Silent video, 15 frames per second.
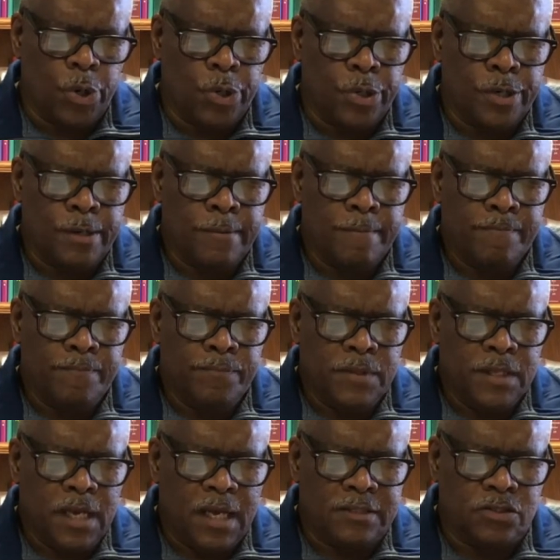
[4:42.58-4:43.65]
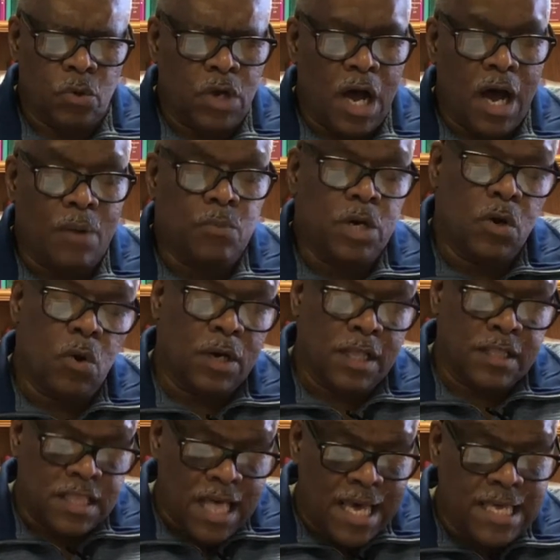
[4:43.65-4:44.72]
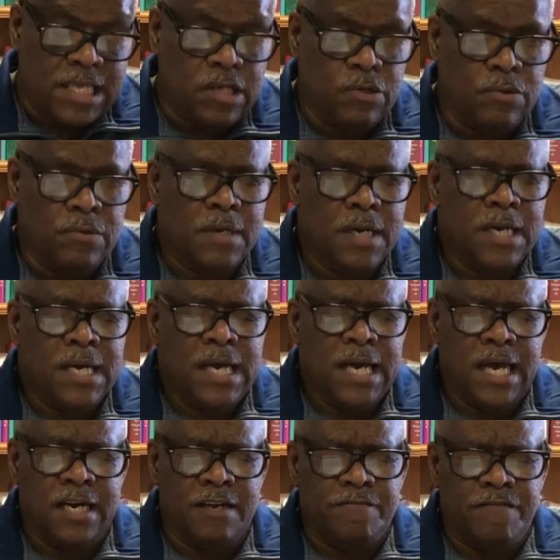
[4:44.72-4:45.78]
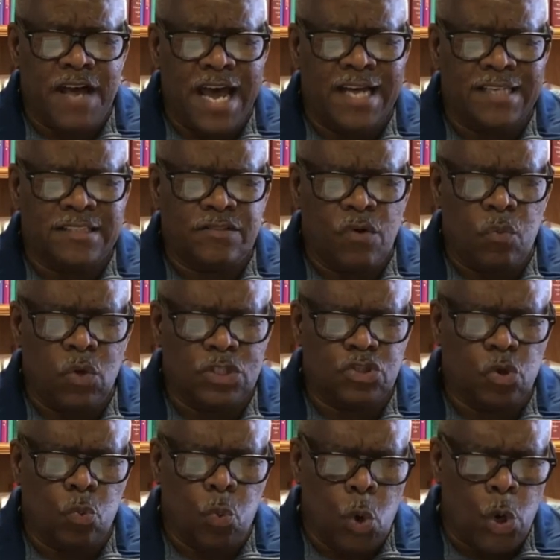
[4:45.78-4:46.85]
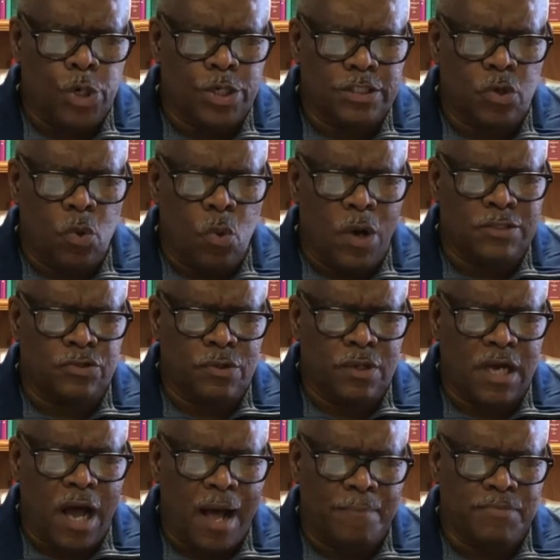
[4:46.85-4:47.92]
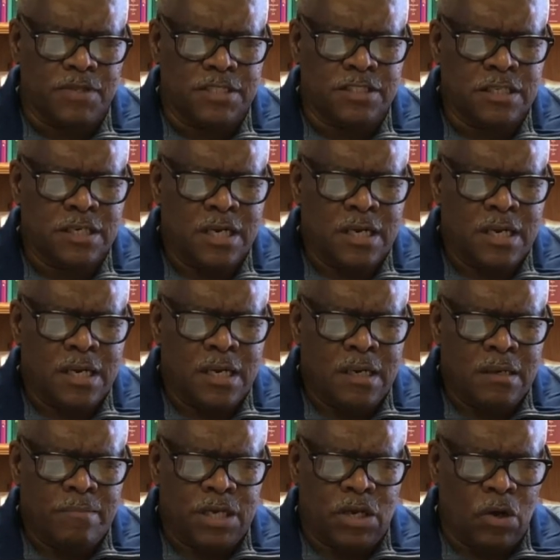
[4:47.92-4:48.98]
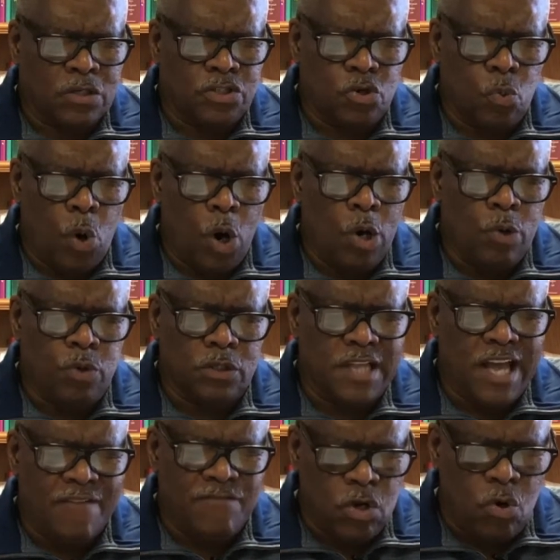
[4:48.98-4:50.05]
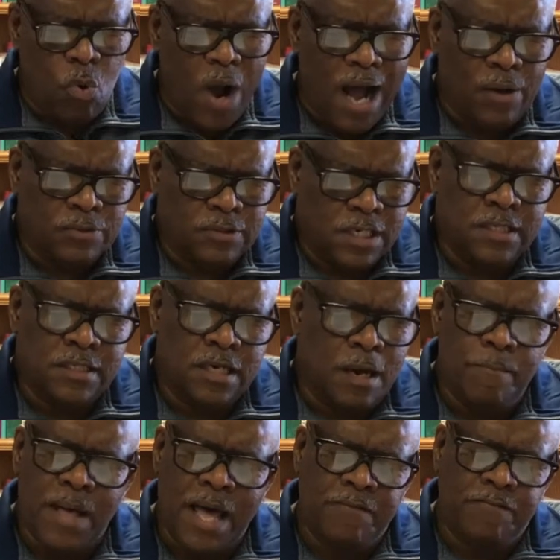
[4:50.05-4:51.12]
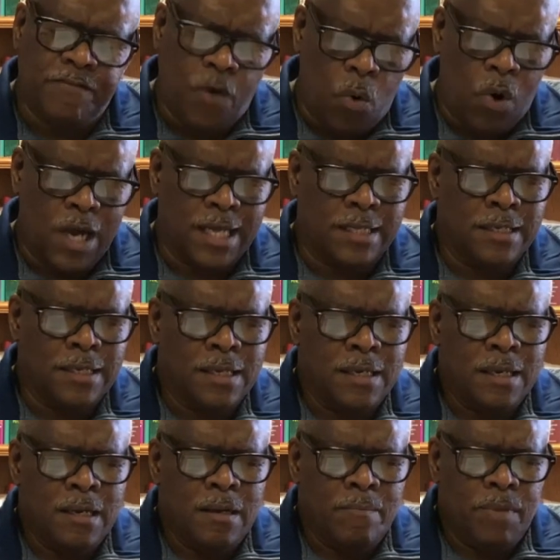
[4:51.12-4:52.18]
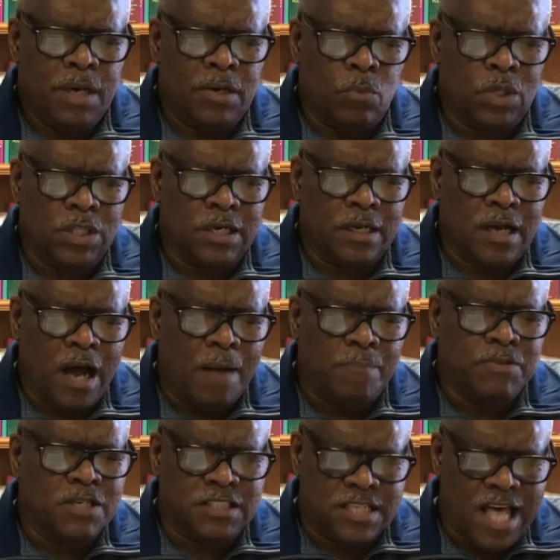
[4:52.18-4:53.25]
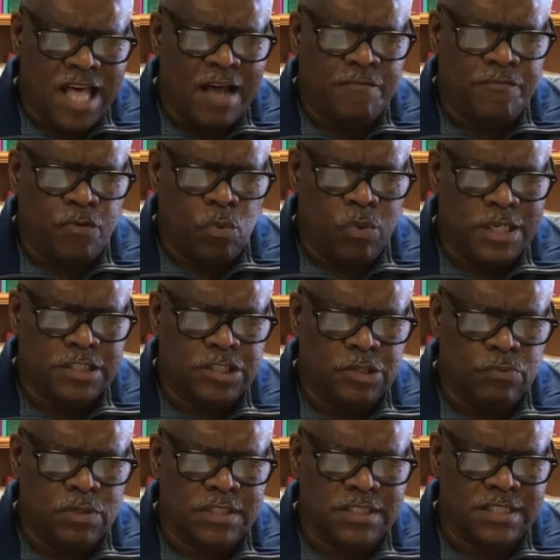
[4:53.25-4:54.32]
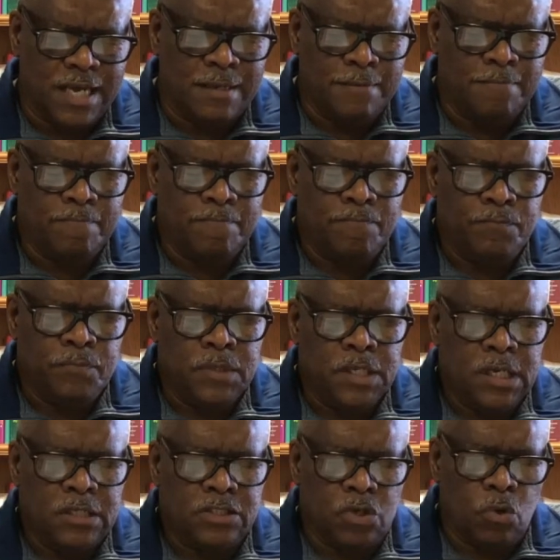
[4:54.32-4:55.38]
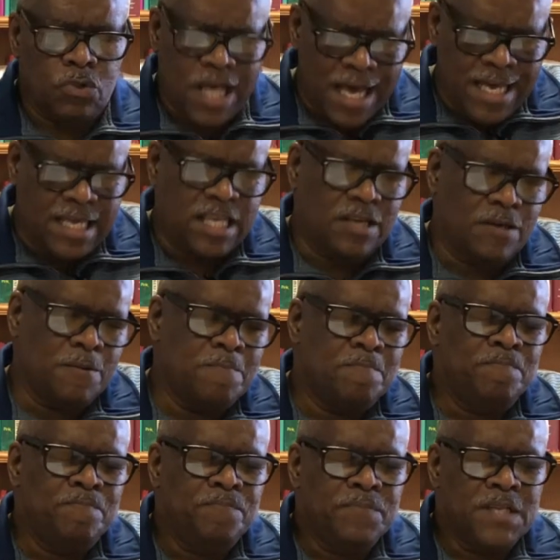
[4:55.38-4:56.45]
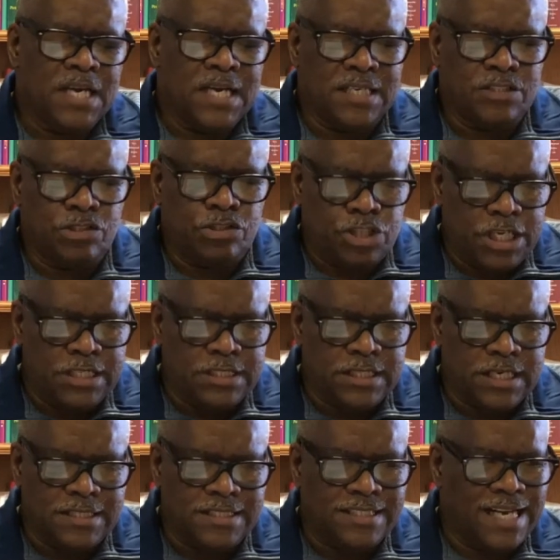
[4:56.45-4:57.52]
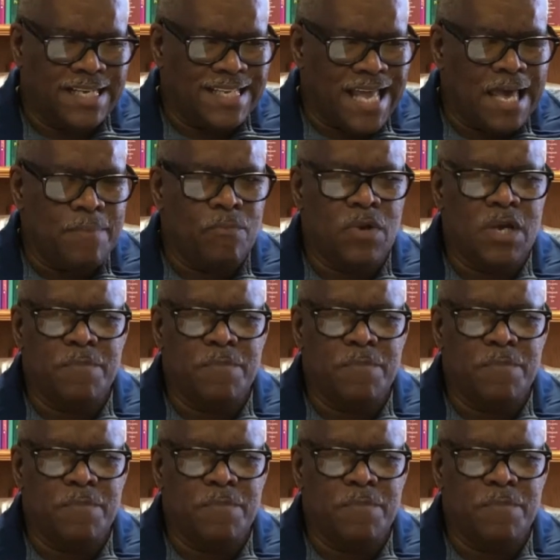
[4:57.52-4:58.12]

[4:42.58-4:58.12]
And so, God, we're going to thank You in advance for what Your Word is going to accomplish, because Your Word will never go out and come back void, but it will accomplish that for which it was sent. So thank You. In Jesus' name we pray.